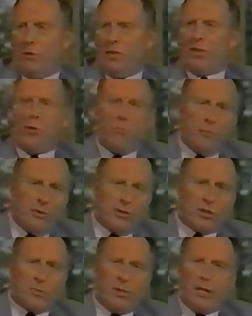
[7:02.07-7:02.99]
And I don't
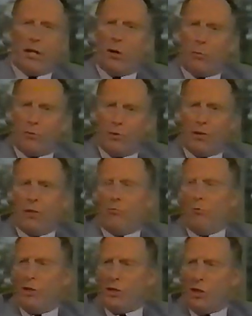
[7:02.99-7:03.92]
just mean healthier
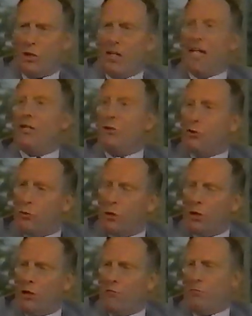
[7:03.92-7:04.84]
and richer, enjoy life